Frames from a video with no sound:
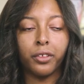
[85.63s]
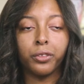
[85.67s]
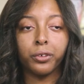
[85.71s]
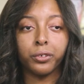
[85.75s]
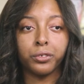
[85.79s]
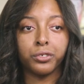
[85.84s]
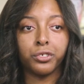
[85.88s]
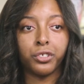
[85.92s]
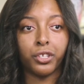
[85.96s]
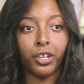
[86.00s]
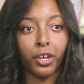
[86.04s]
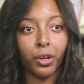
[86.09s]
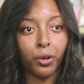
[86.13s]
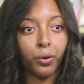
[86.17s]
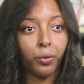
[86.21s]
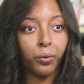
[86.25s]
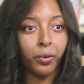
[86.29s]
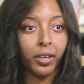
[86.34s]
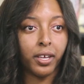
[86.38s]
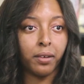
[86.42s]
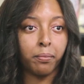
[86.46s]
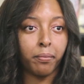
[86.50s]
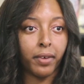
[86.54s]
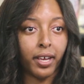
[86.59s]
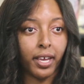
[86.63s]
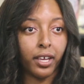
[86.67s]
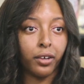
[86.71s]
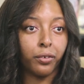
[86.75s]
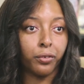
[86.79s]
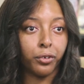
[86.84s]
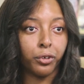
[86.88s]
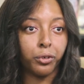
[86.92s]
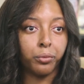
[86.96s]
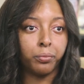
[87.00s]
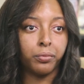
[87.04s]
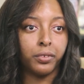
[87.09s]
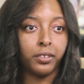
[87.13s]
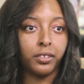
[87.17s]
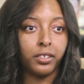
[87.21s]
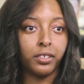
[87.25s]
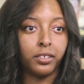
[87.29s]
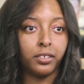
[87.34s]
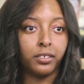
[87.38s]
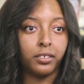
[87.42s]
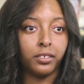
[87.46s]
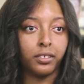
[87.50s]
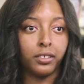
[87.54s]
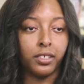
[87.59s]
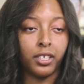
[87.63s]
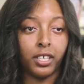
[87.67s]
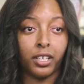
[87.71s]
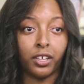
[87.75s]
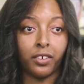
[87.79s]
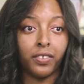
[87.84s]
others know in my group you